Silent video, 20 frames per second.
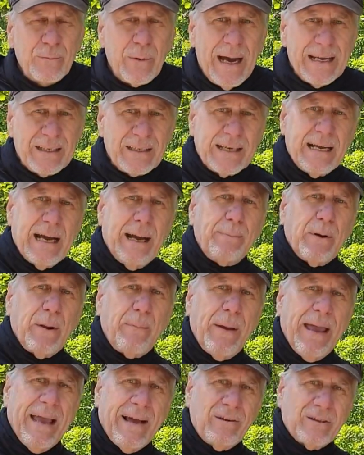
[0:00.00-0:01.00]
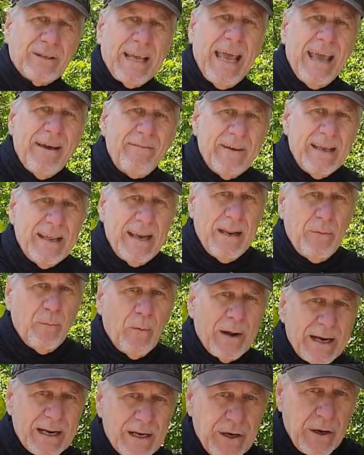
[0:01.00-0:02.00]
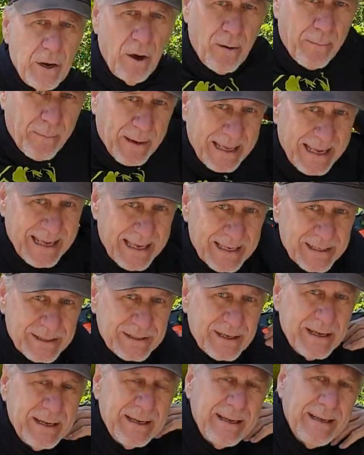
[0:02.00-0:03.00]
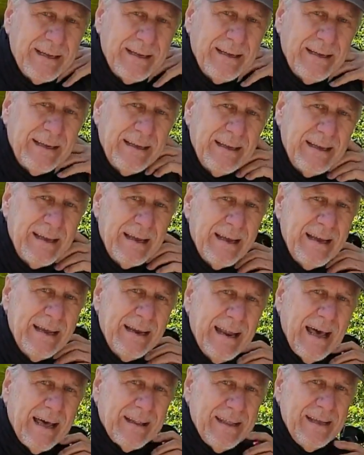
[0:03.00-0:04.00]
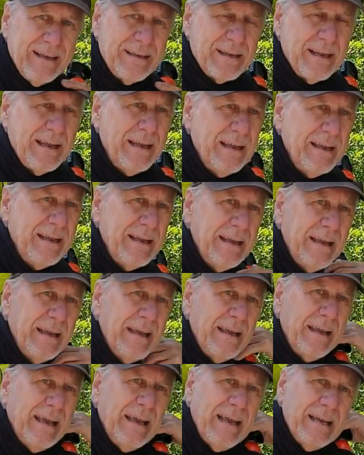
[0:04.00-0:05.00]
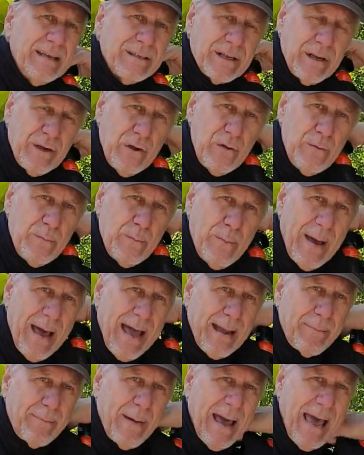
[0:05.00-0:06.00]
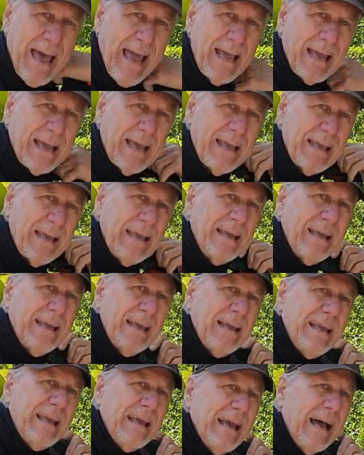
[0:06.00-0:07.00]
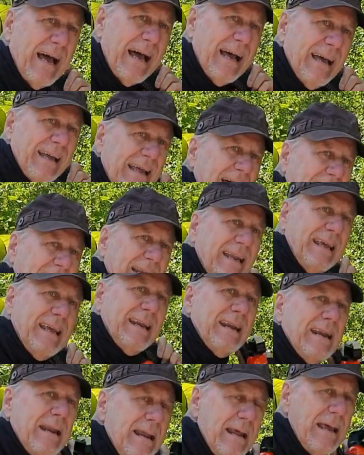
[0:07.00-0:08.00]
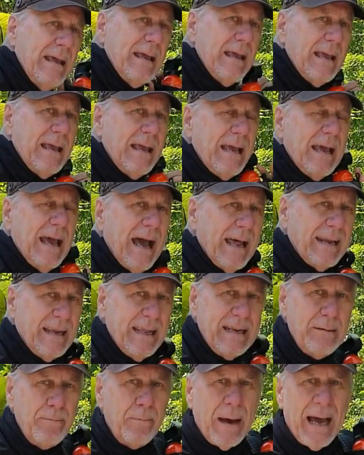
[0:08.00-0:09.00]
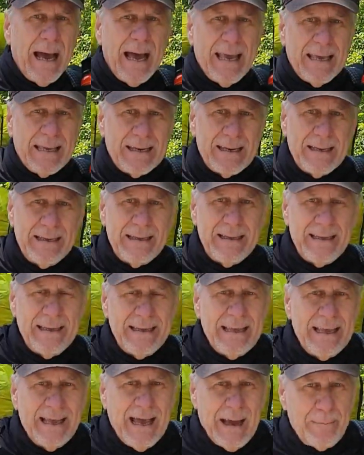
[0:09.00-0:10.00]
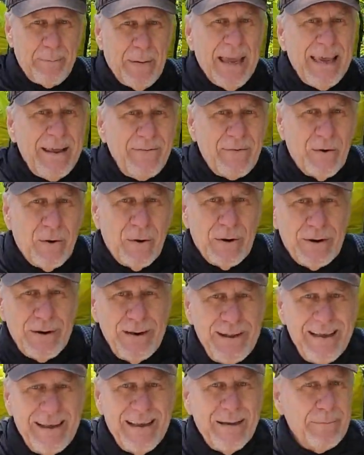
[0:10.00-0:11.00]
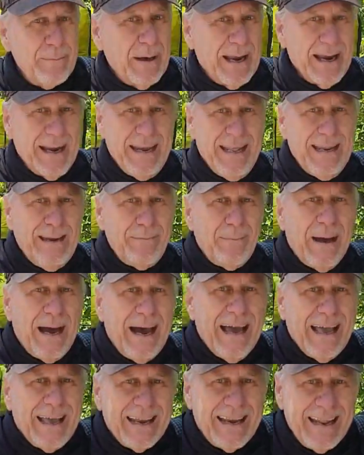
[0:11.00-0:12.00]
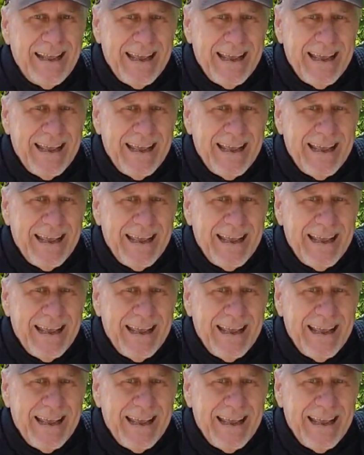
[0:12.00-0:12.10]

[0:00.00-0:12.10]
it's a couple of pounds heavier than what it normally is. Now this is a new backpack. I didn't buy it. I paid for it, but I didn't buy it.